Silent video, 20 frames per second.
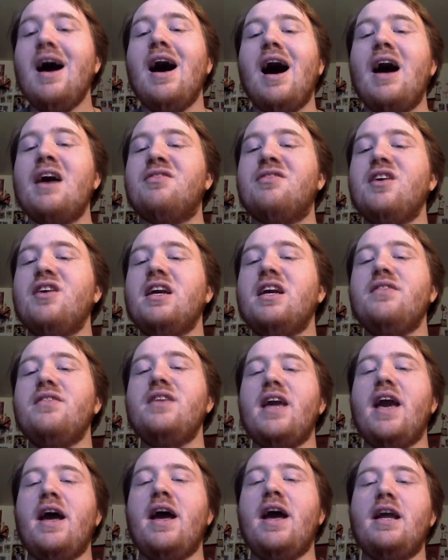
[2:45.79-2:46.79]
I think in
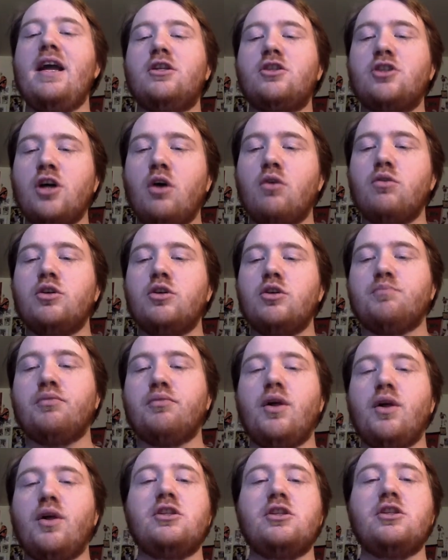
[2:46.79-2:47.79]
the NHL, his
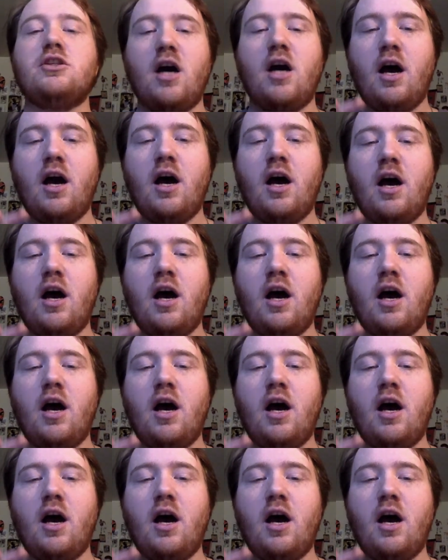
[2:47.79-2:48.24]
play style